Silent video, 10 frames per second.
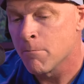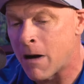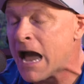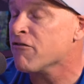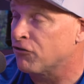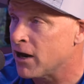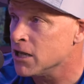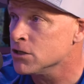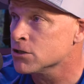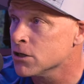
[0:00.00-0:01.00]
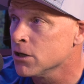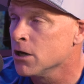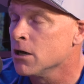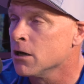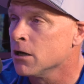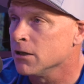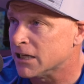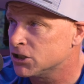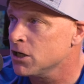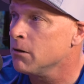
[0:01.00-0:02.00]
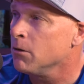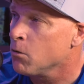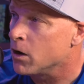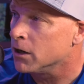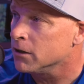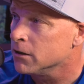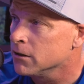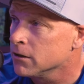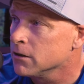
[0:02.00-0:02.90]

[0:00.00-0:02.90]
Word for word: My friends, lesson number one,